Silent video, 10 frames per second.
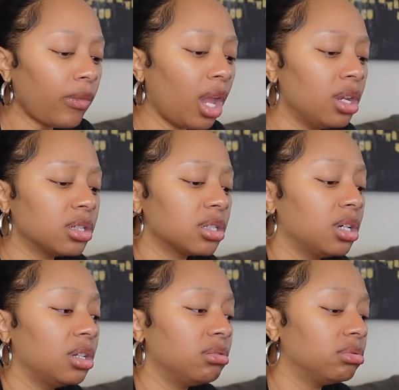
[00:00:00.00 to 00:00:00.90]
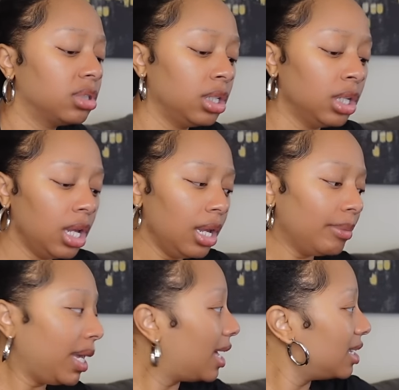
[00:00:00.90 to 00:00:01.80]
And it's good.
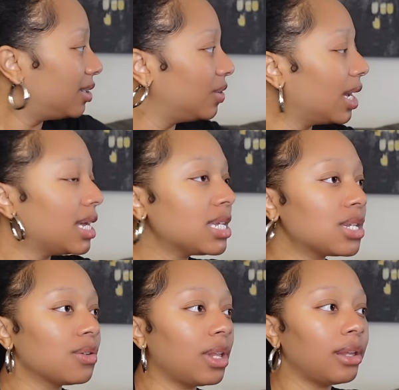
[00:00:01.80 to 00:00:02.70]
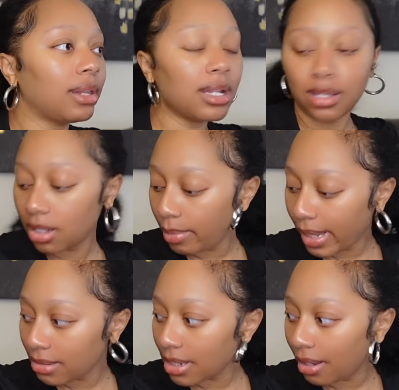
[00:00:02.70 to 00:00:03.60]
Yeah, you guys, so that, that's
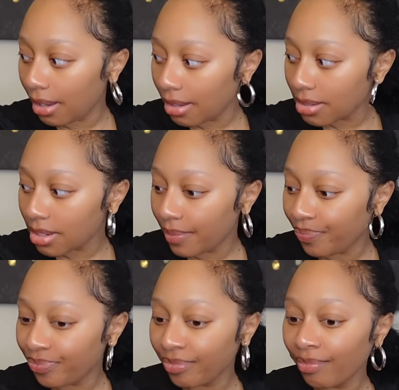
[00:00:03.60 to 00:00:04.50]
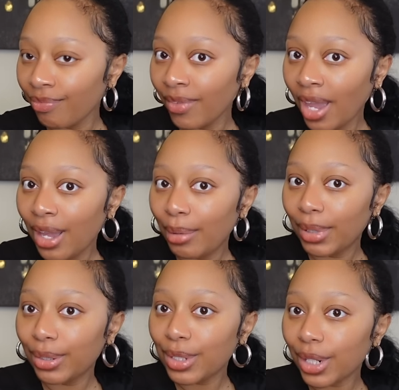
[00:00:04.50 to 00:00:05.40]
about it. My
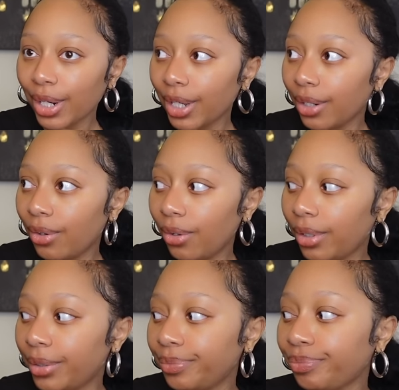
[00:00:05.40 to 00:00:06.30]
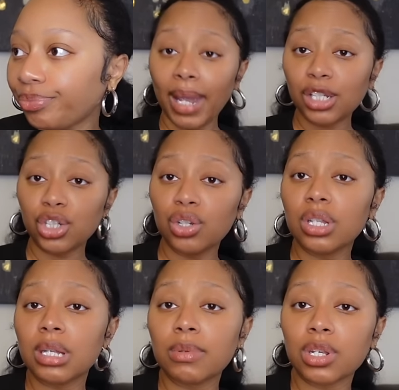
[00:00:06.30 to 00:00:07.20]
little Target haul. Make sure you,
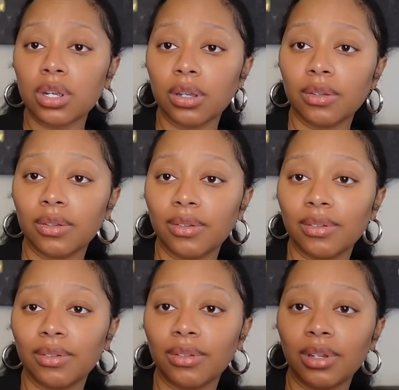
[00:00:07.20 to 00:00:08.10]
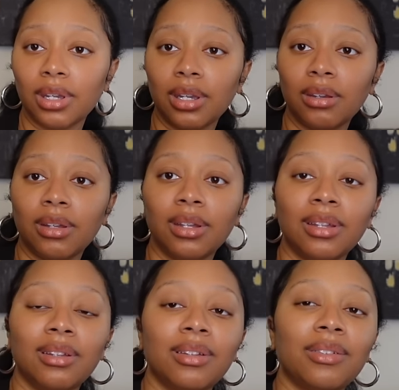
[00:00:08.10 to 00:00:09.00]
Bye, you subscribe to
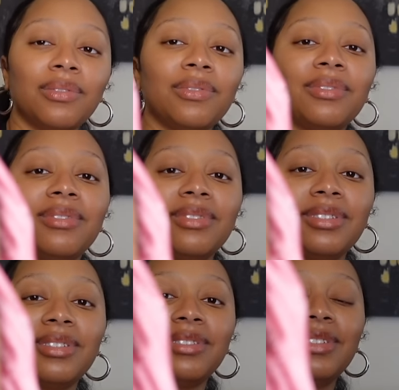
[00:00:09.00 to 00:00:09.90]
this one video.